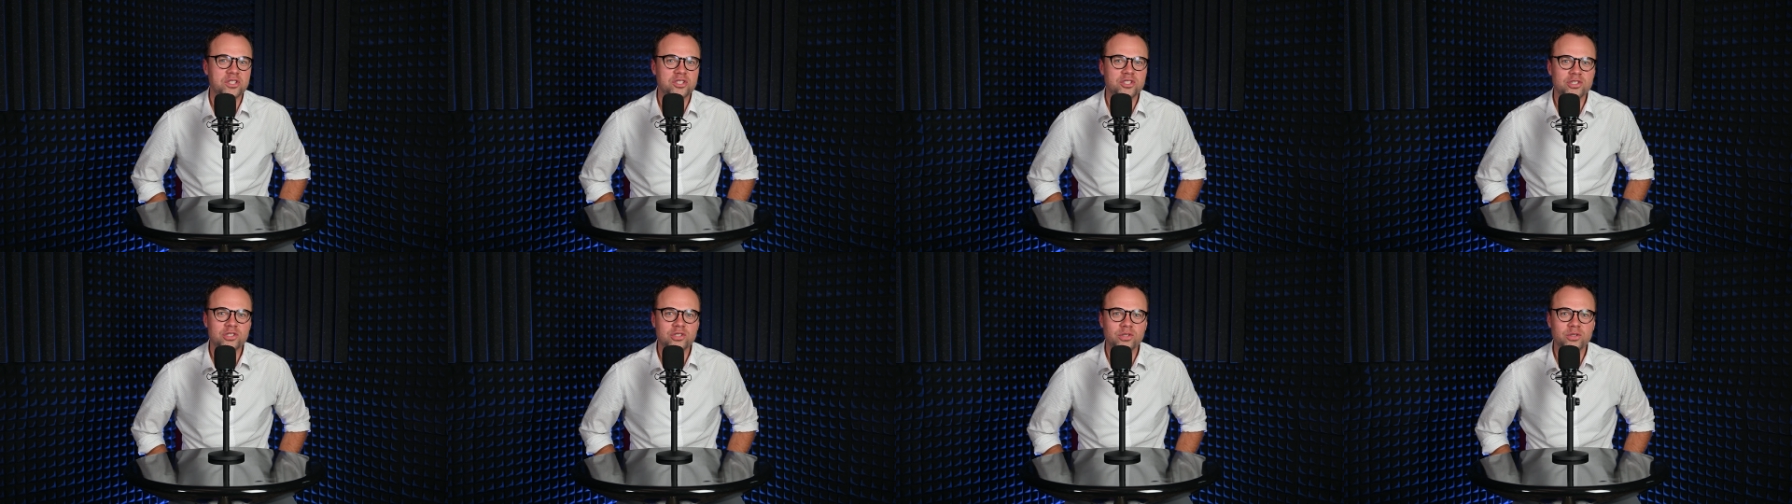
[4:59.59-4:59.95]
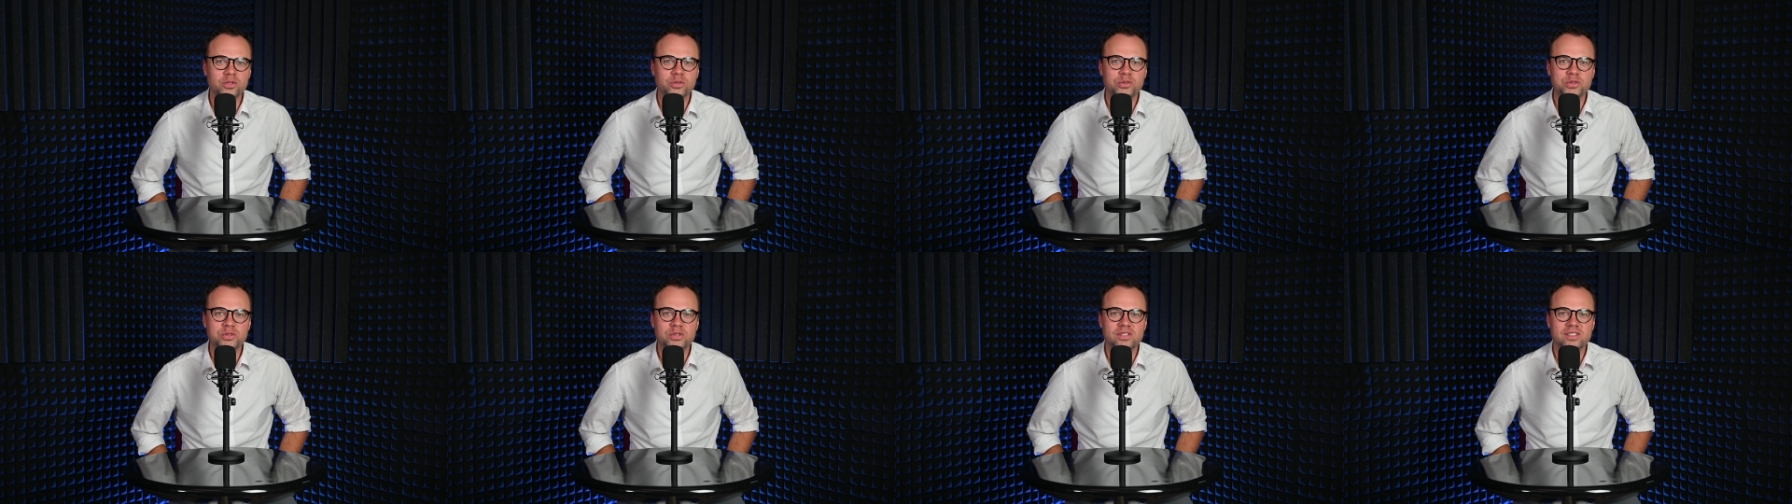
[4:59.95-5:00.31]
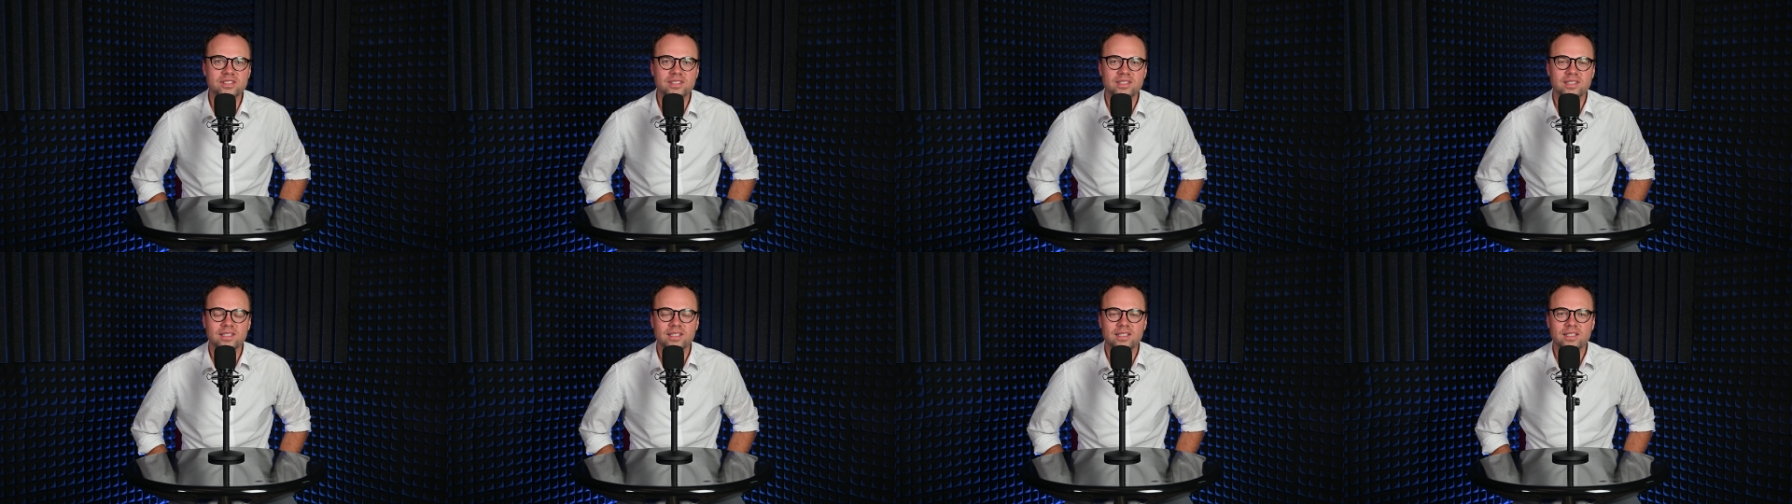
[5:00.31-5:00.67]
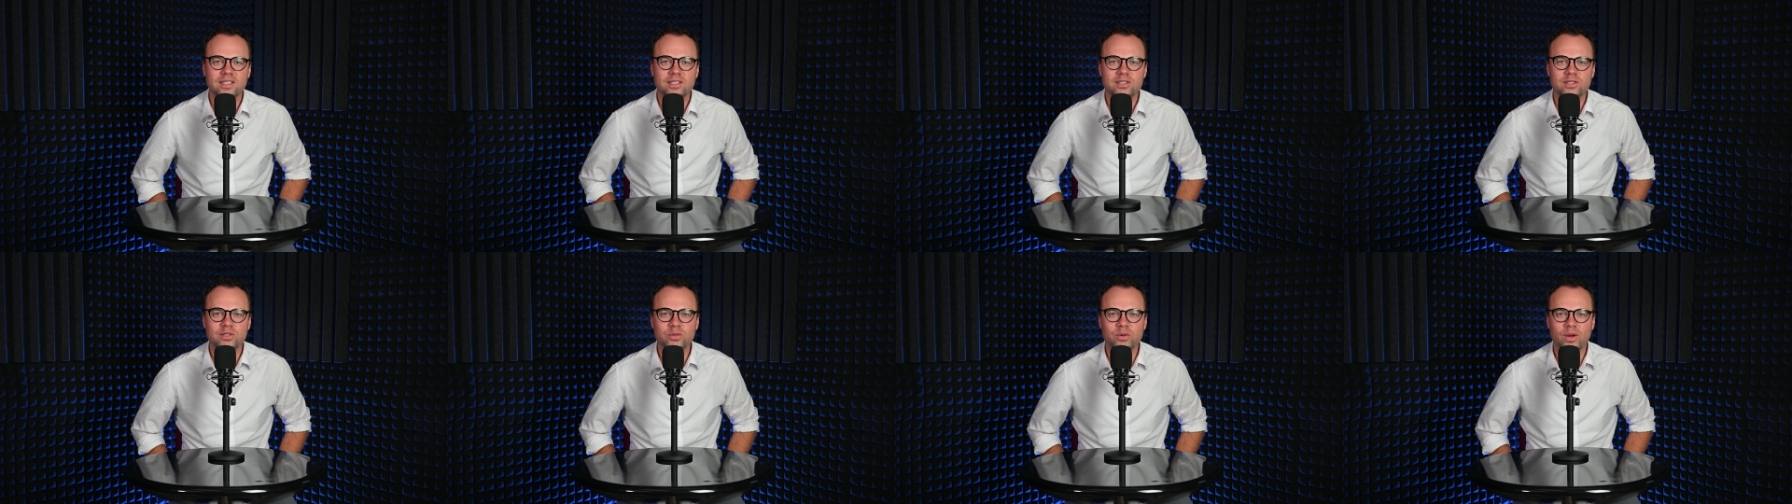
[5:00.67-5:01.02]
choose
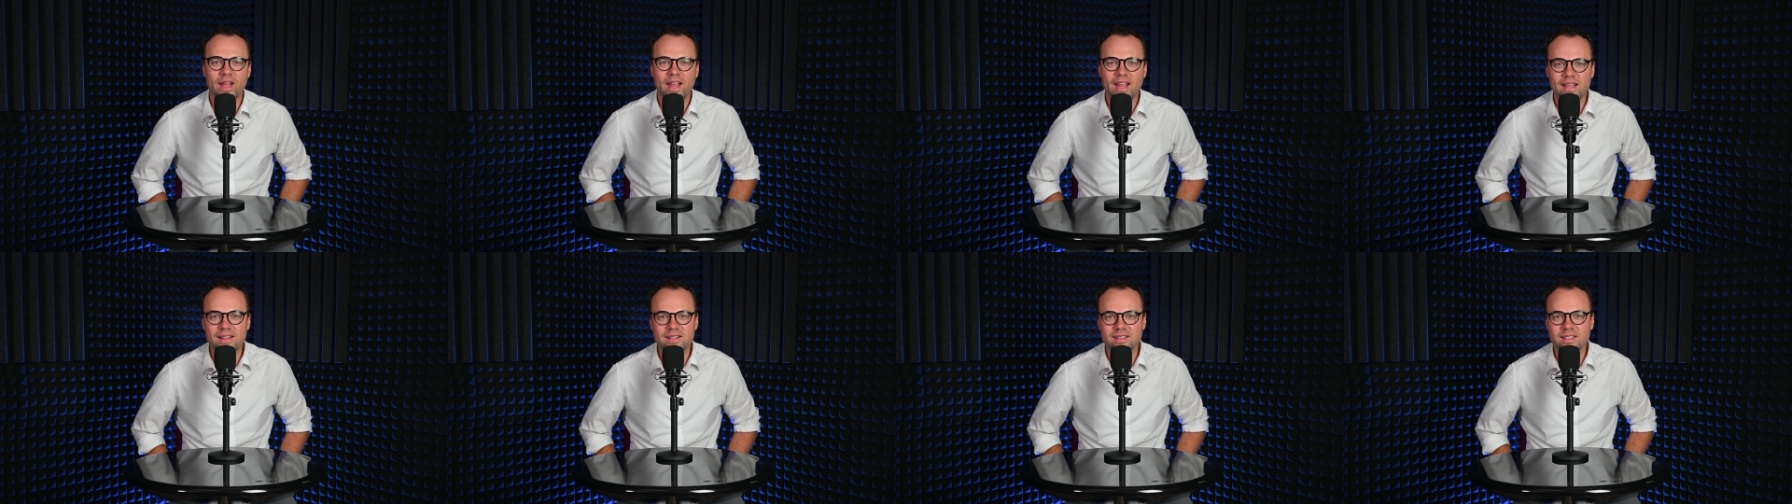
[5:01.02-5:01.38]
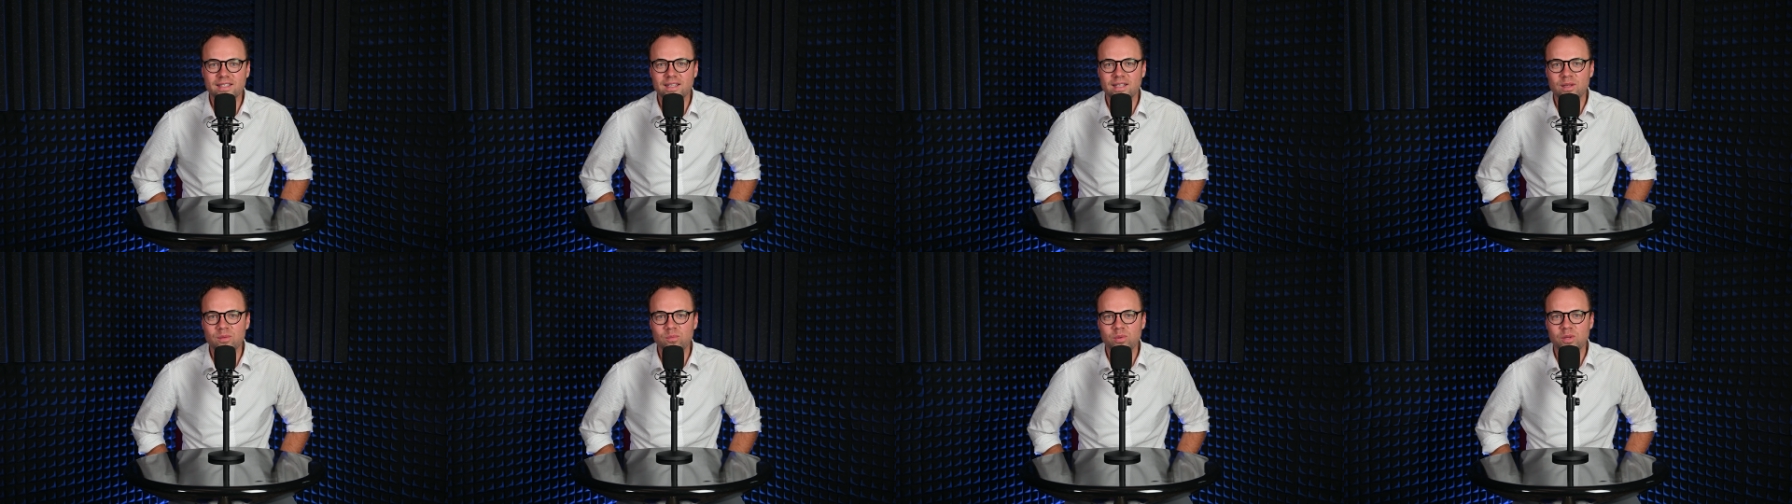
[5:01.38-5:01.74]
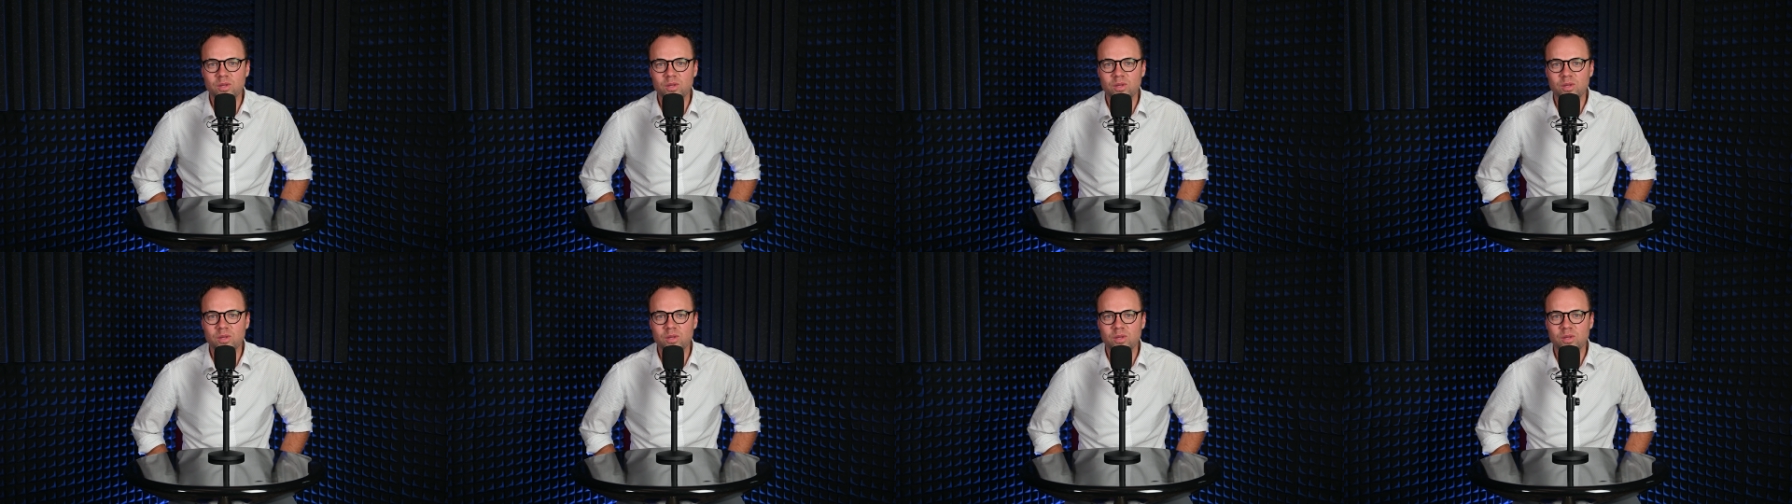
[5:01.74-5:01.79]
to alienate